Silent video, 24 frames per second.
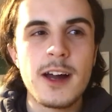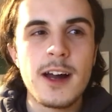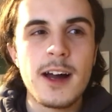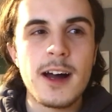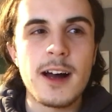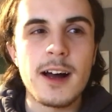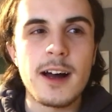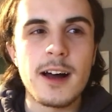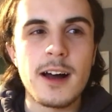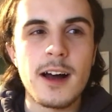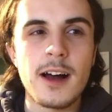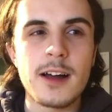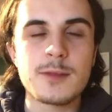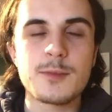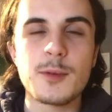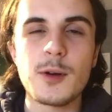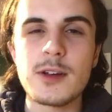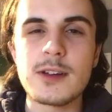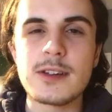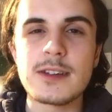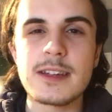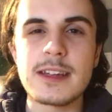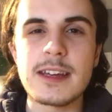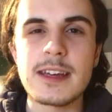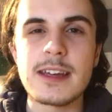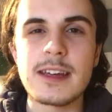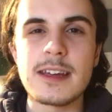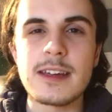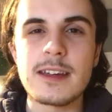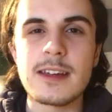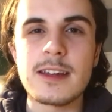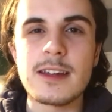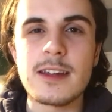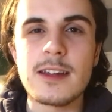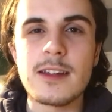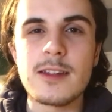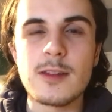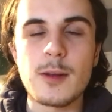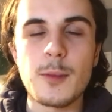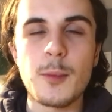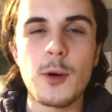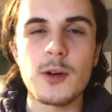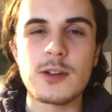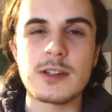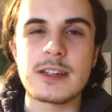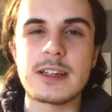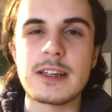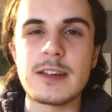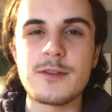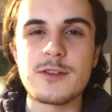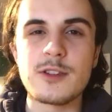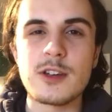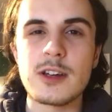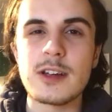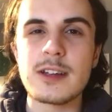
I suppose the positives you